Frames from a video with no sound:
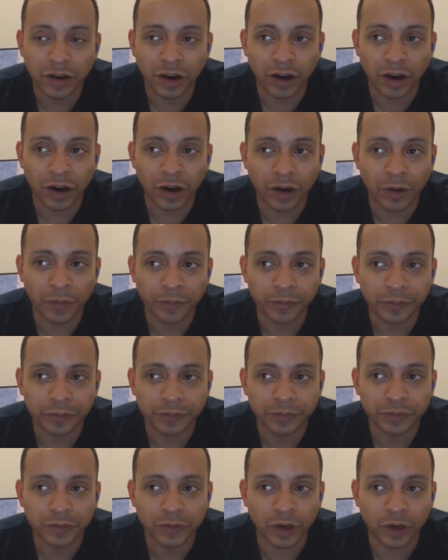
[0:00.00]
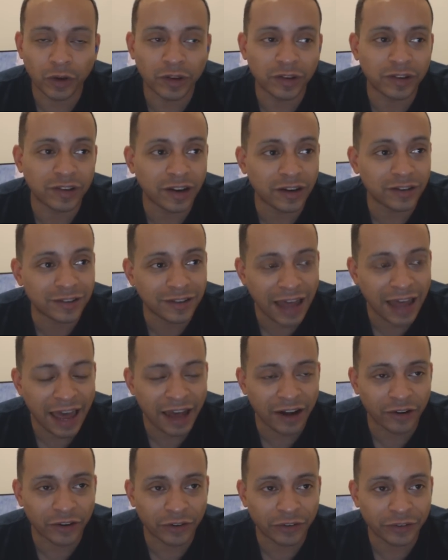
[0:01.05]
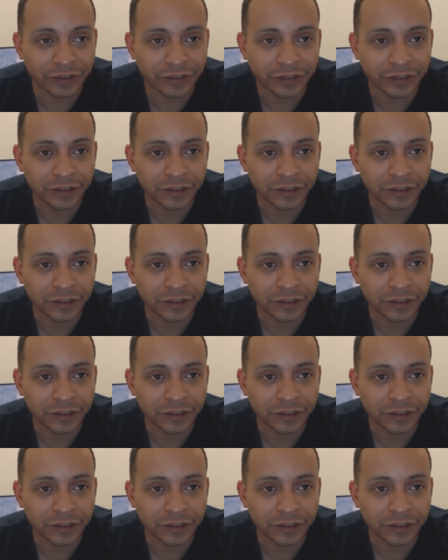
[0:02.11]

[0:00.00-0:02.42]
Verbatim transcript: Um, you know, the Sega Saturn.